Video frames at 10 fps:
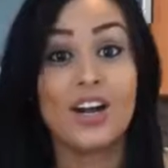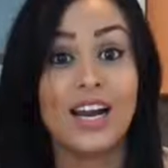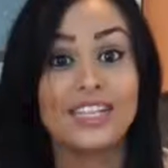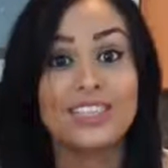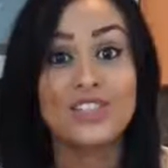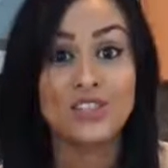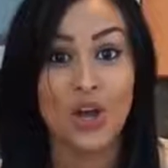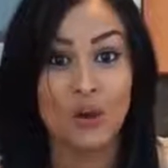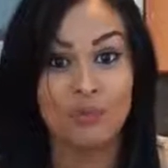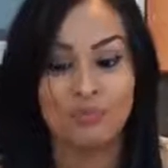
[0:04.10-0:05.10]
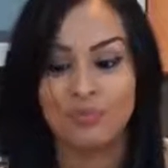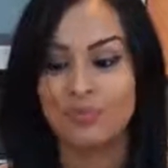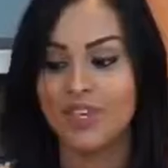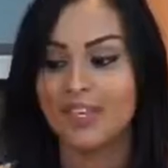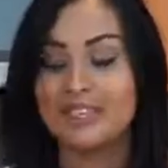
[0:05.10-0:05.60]
All right, so
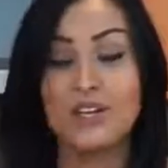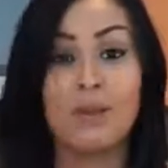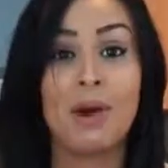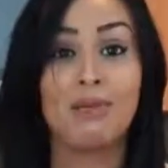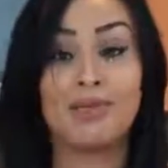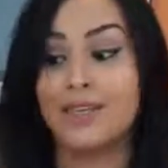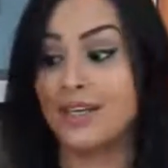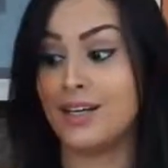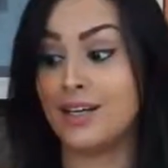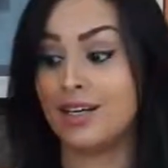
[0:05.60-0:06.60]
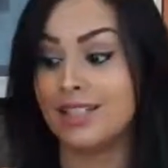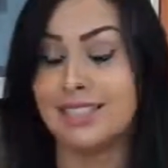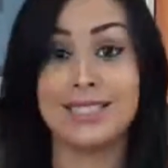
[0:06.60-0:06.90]
let's talk about the